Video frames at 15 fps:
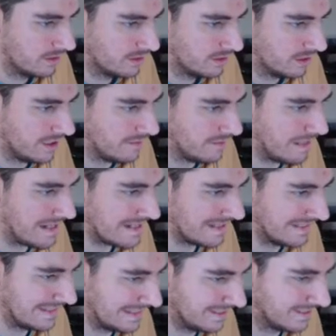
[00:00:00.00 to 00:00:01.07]
it makes
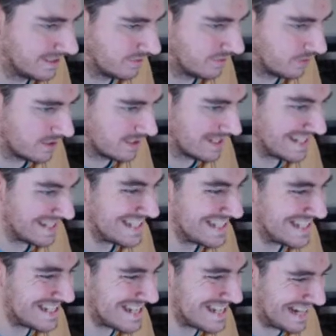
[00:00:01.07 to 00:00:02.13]
little difference
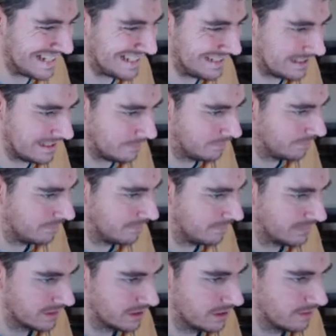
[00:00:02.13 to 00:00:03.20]
exactly
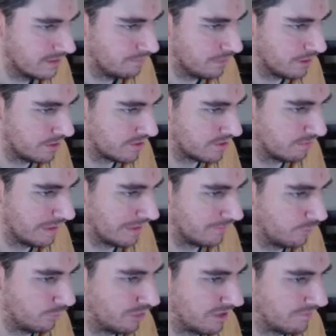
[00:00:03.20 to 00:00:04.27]
because of Black
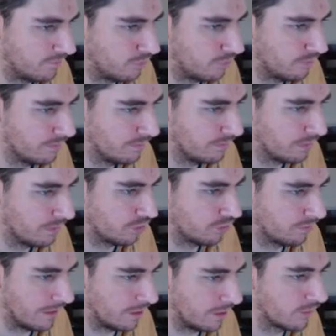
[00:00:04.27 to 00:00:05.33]
Ops at form, because of
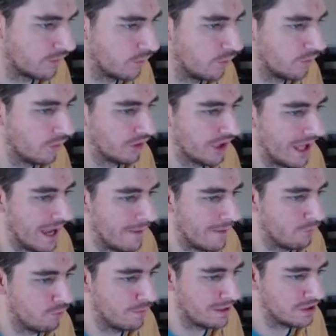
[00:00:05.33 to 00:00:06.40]
Black Ops 4
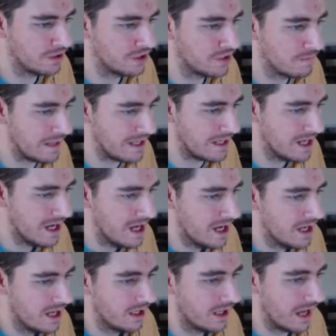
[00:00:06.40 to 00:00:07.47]
aforementioned speed
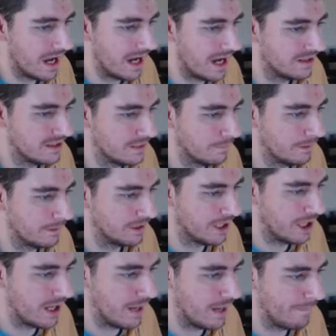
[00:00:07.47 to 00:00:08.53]
and typically high
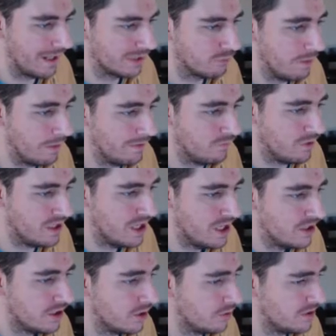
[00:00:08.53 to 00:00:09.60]
impact weaponry,
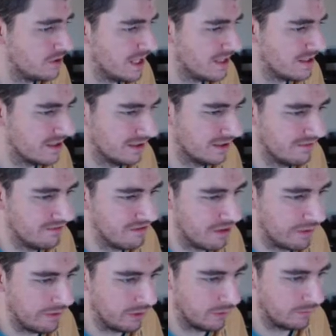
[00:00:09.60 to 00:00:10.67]
you don't tend to live very
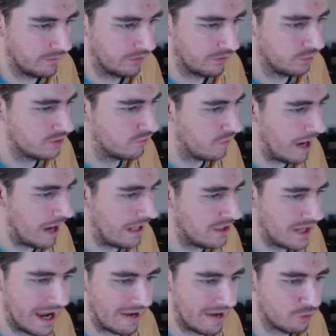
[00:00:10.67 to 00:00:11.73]
long, so it's rare you
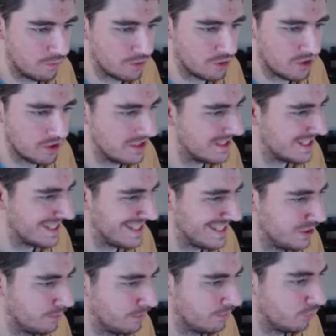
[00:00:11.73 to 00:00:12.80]
have the opportunity to heal
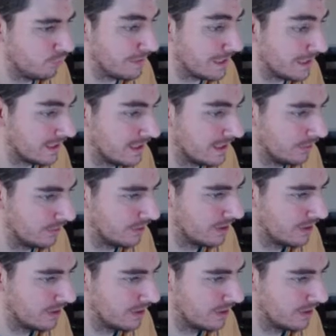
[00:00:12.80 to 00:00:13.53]
before being killed.